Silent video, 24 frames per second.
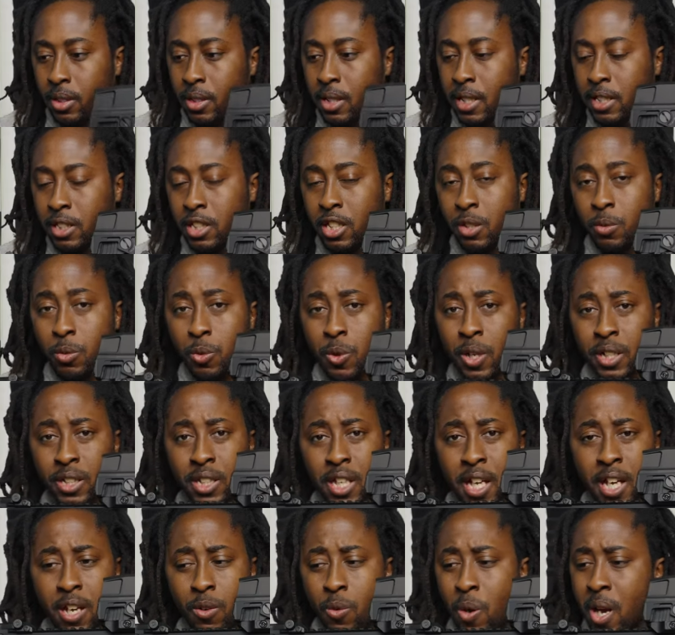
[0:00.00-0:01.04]
that's the number one
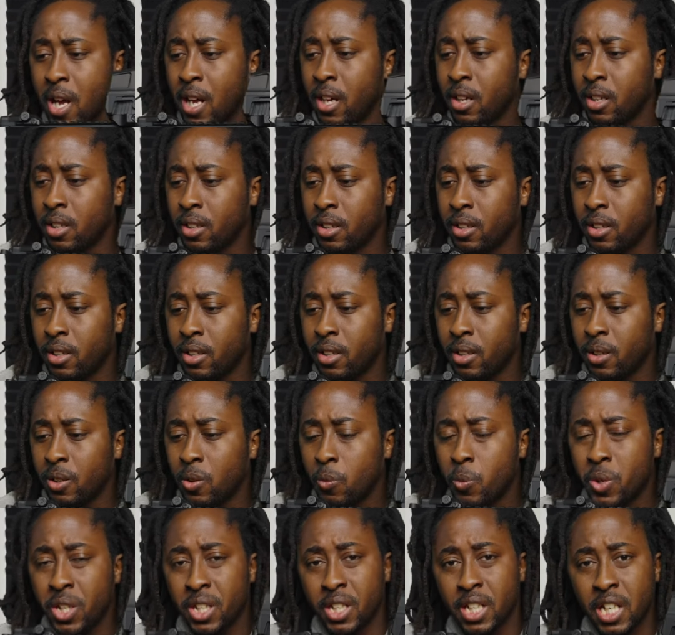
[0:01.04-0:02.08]
thing why
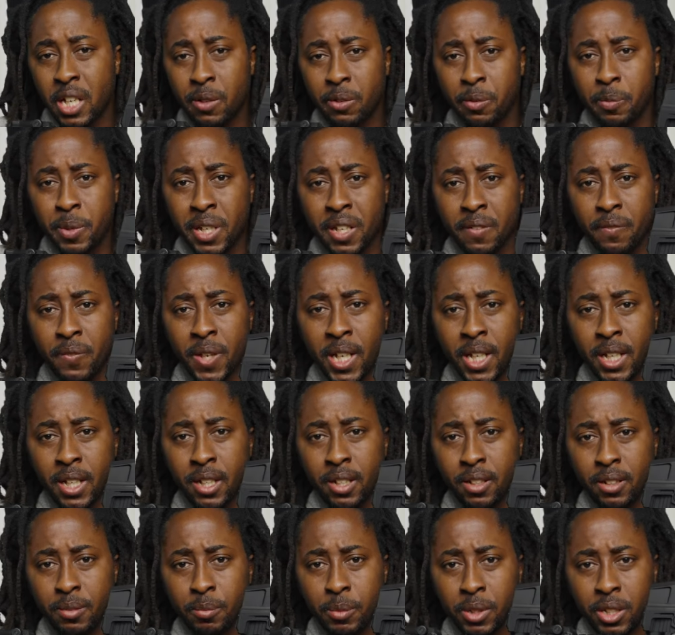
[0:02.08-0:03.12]
we can never be
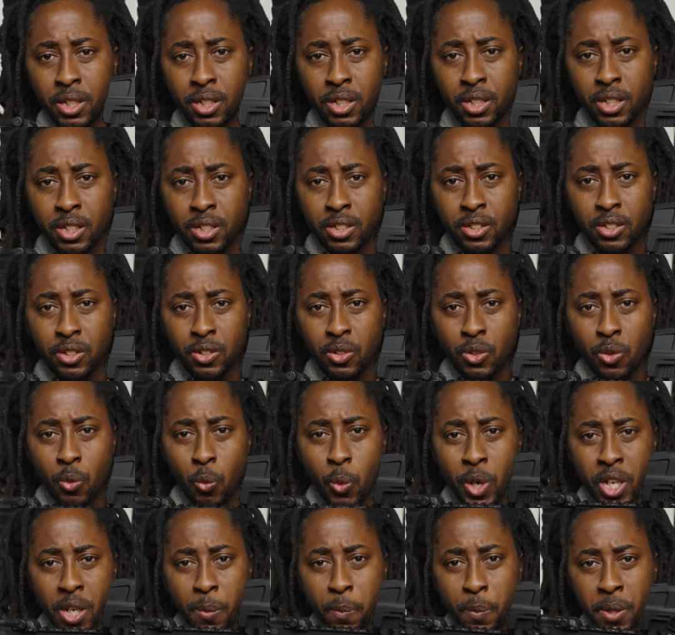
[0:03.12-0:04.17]
invaded because
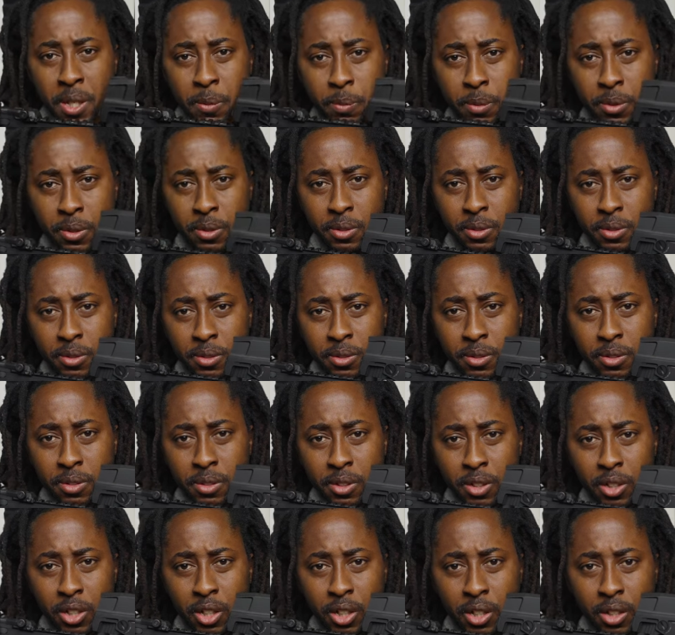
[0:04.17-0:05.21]
we the people
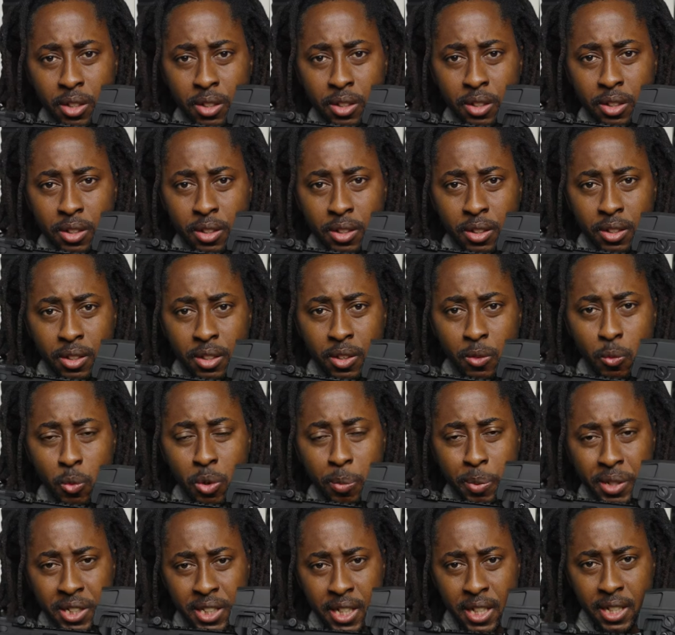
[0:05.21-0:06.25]

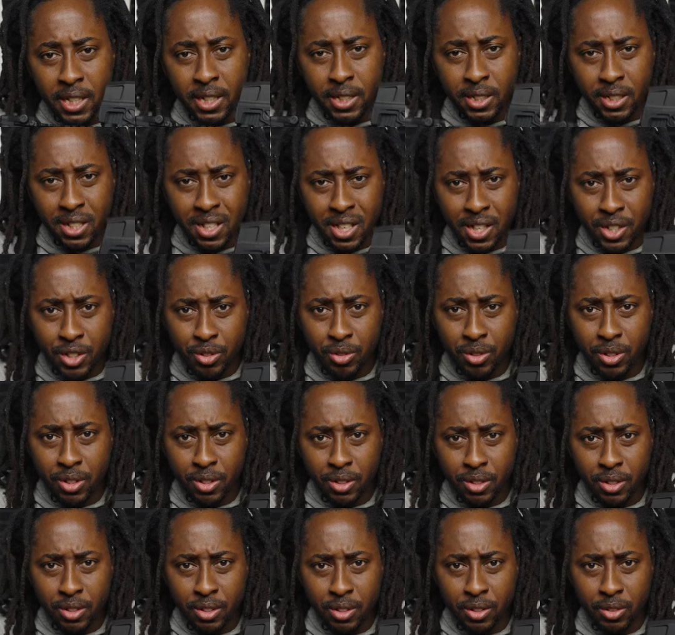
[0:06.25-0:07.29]
will protect this country.
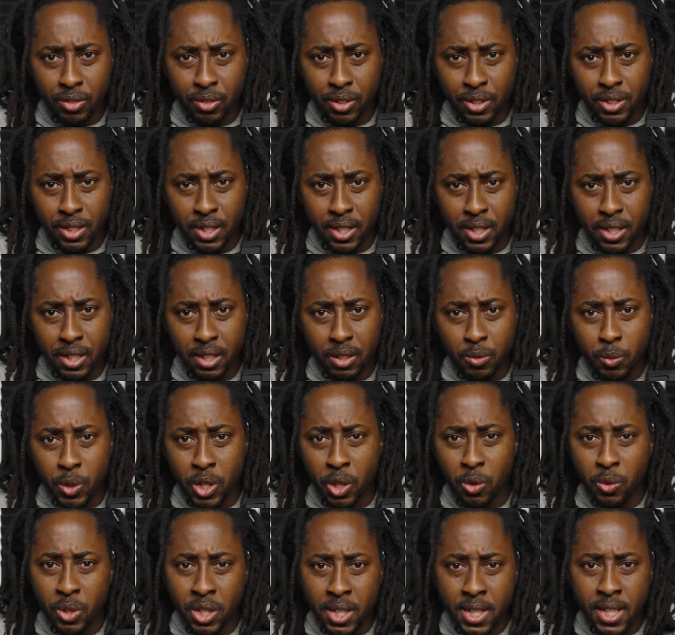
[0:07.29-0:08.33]
You know what I'm saying? We
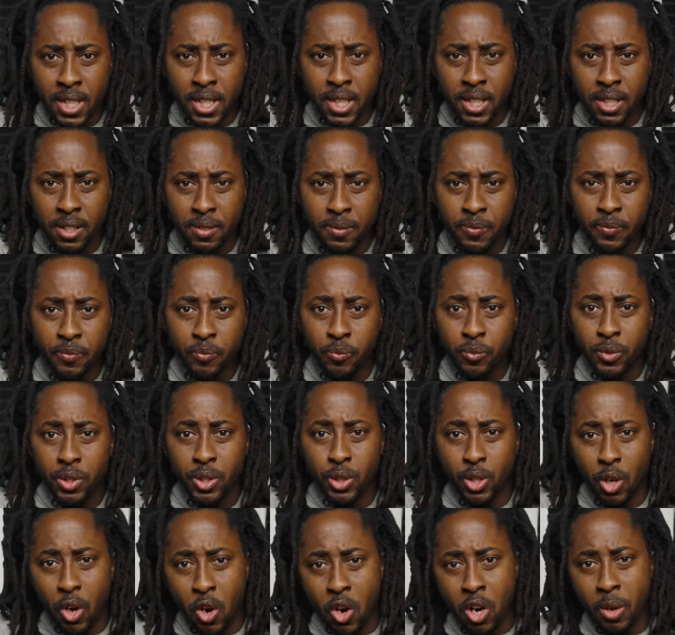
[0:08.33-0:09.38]
don't need
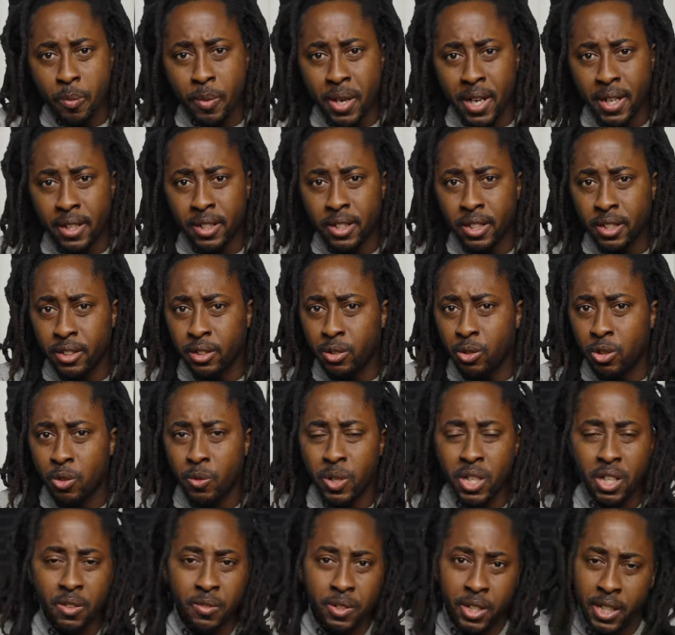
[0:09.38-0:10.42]
the army out there doing
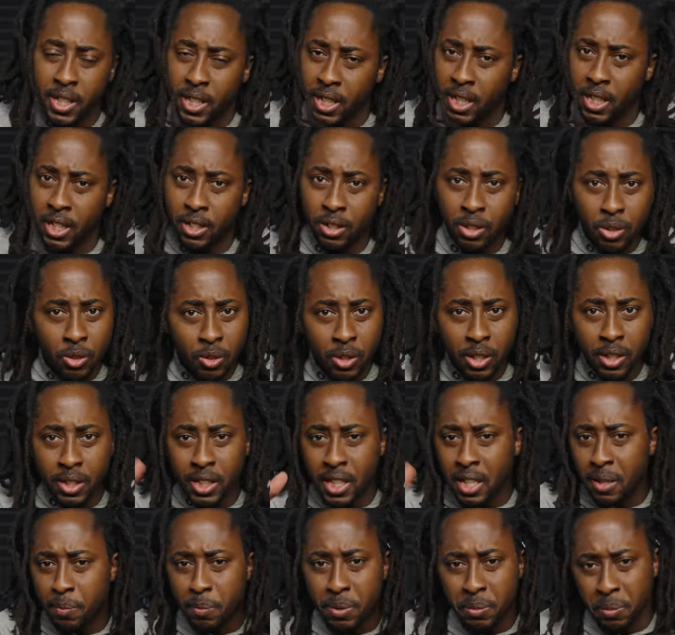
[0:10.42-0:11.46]
whatever the hell they doing,
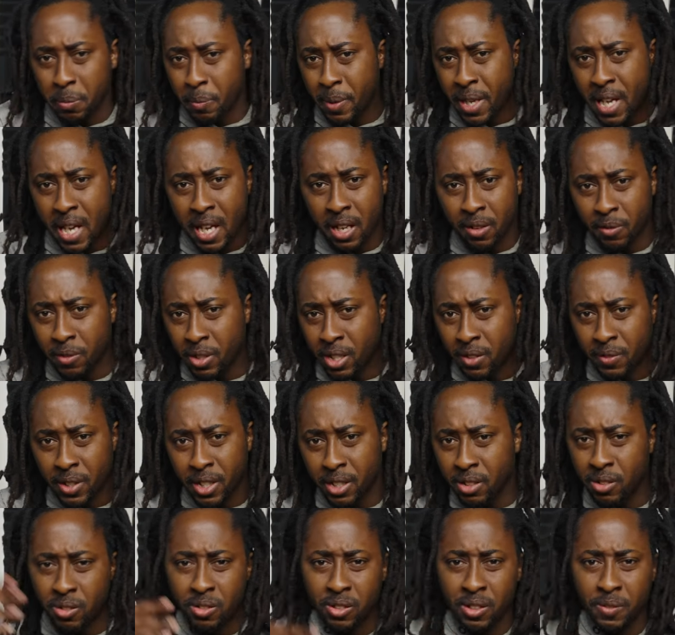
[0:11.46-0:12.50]
getting people mad, whatever they
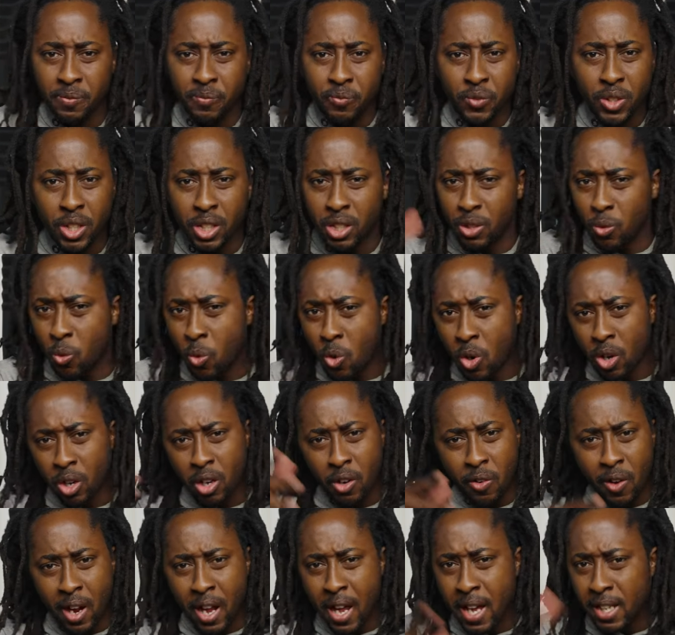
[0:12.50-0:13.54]
doing, the war
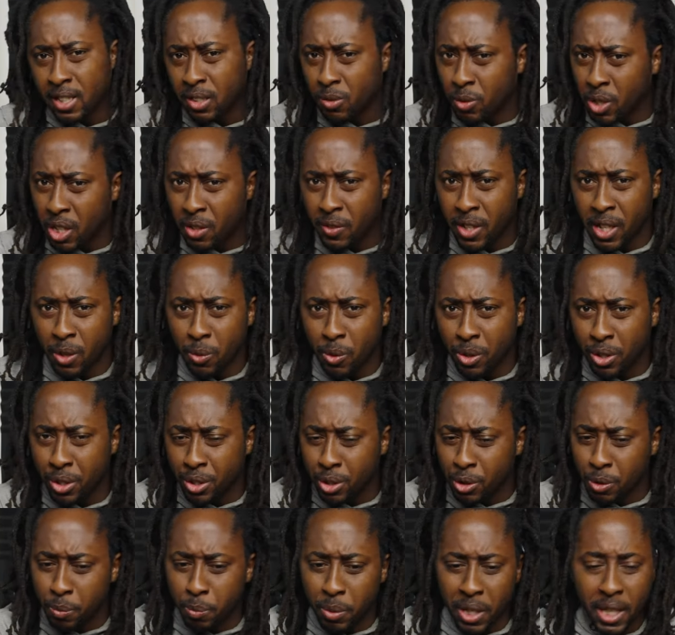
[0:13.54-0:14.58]
crimes or whatever they want to
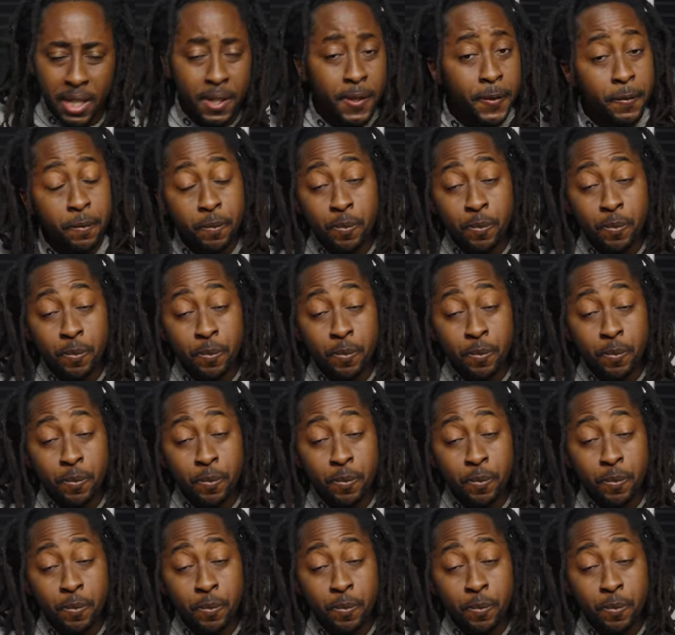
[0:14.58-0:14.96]
do. But